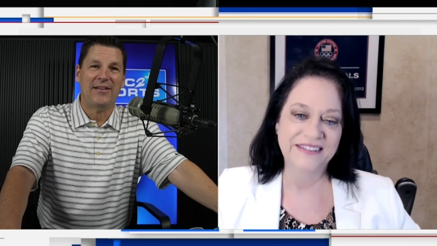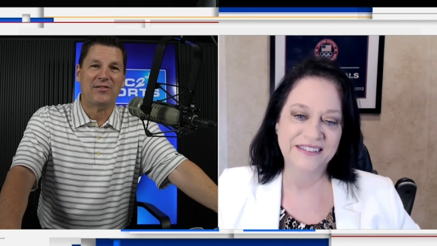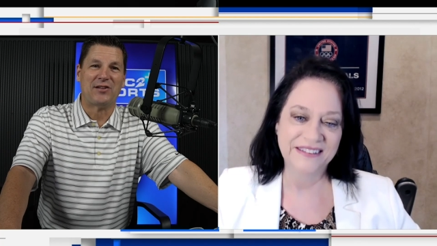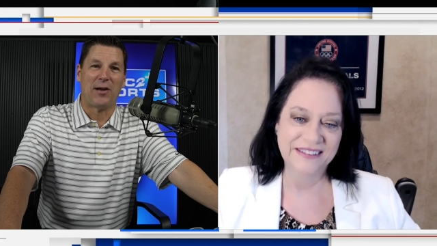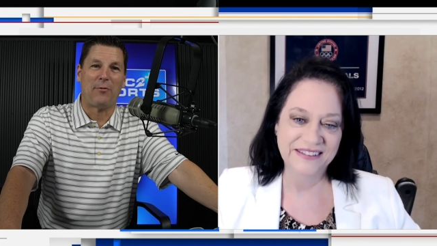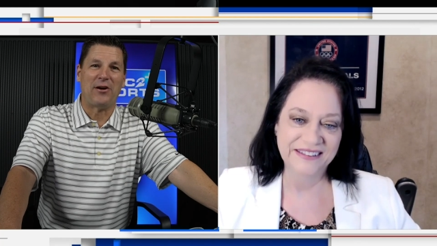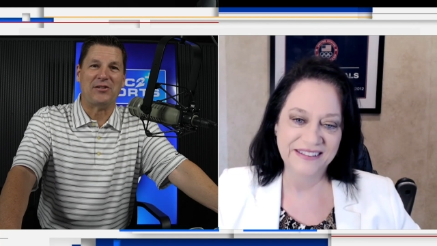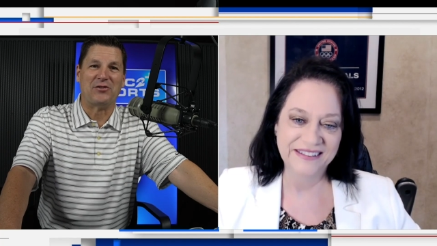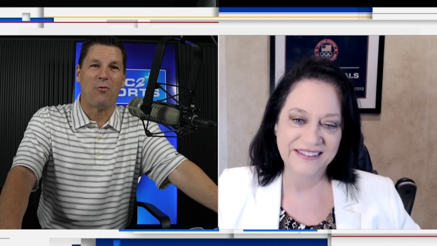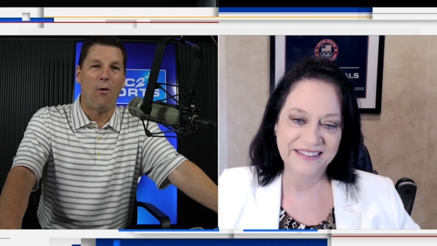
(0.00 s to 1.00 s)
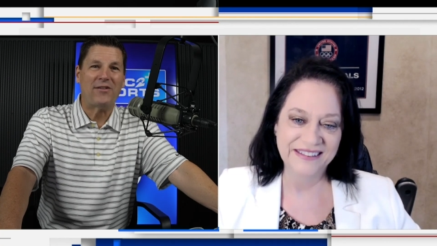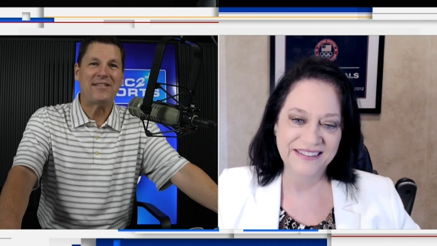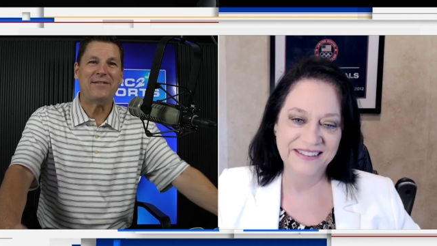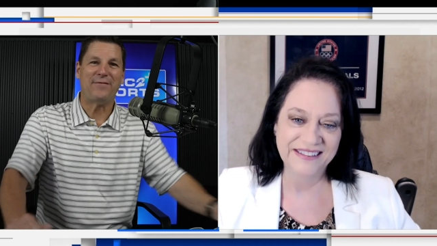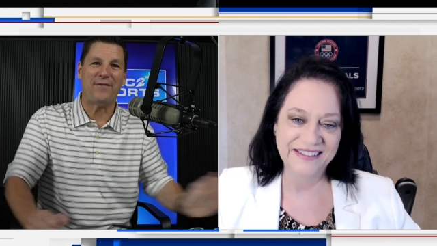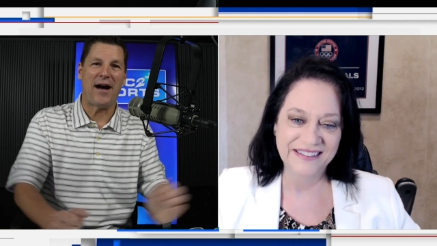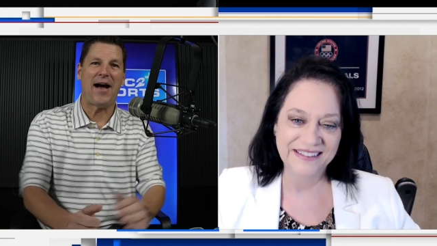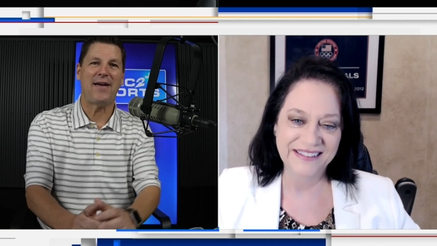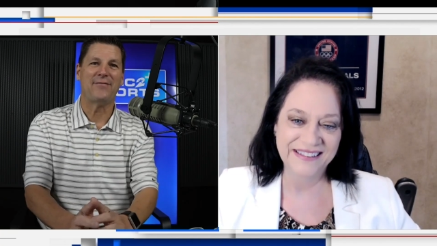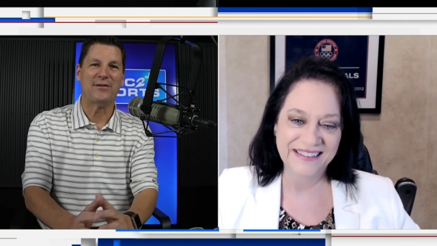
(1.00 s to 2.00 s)
Speaker 1: celebrating
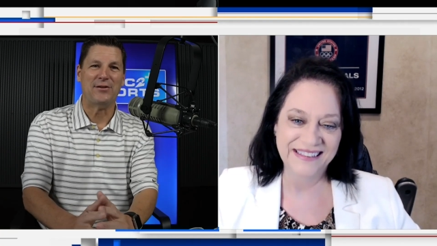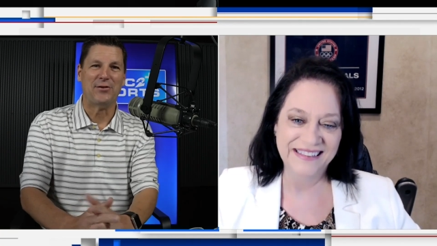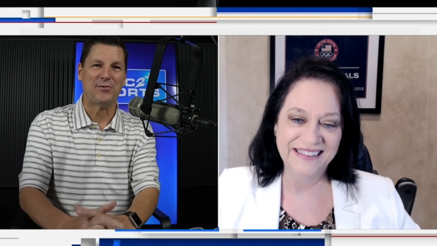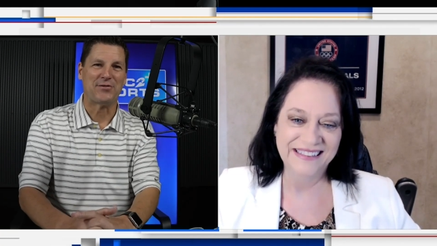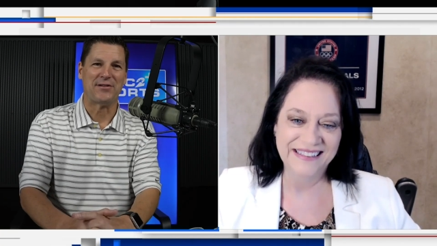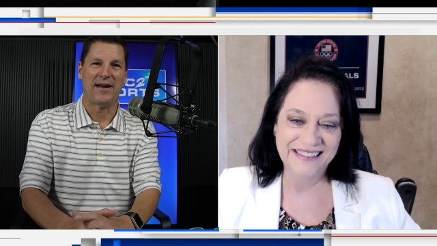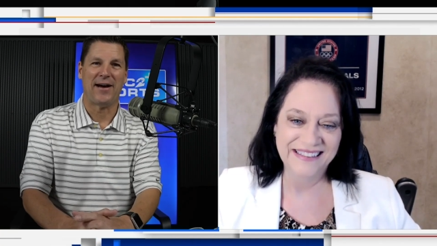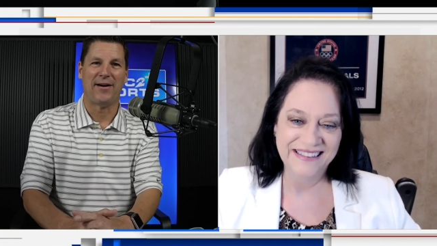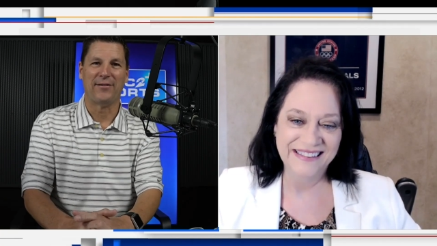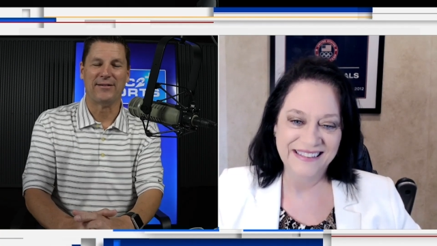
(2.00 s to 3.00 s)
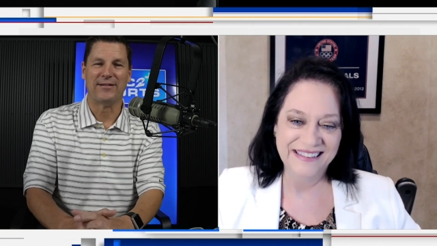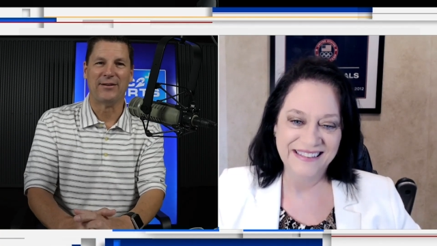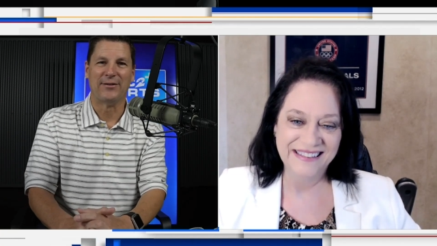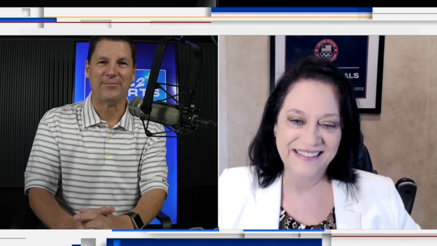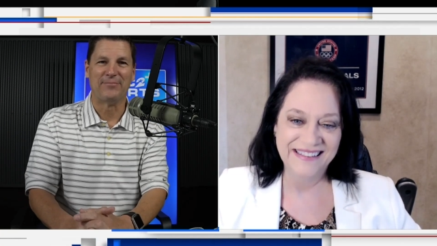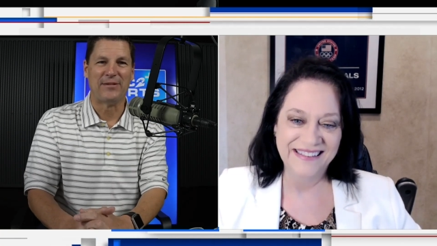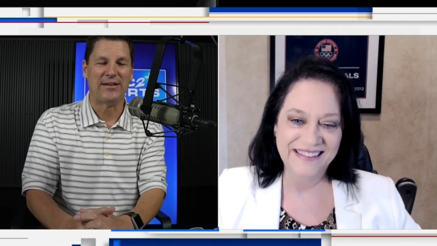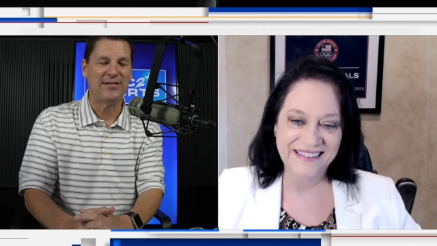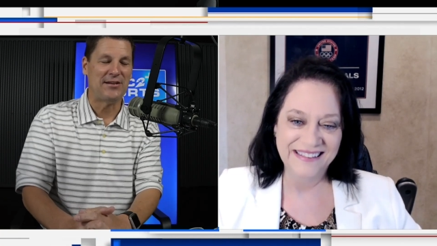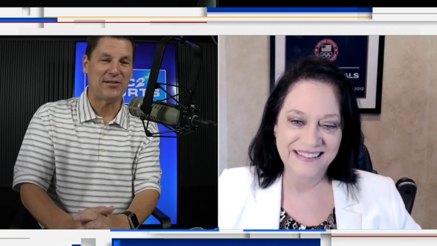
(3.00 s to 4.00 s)
25 years now, and um,
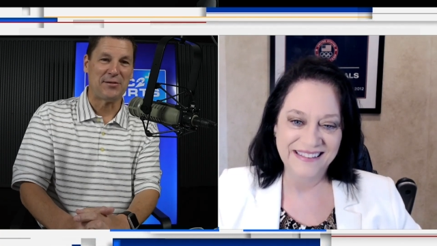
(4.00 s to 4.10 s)
it's, it's,